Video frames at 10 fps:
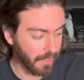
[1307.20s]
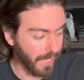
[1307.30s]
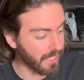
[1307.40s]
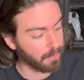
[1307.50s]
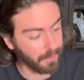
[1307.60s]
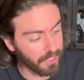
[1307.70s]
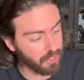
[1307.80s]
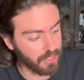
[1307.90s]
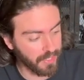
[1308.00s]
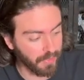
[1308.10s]

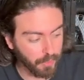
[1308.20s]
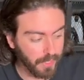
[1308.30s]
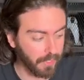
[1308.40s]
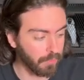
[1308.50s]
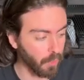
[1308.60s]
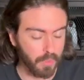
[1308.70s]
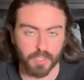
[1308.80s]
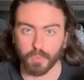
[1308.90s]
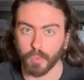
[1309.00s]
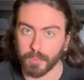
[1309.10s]
explanations and everything, of course,
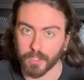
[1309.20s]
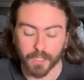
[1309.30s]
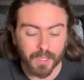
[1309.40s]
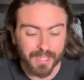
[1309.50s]
a rulebook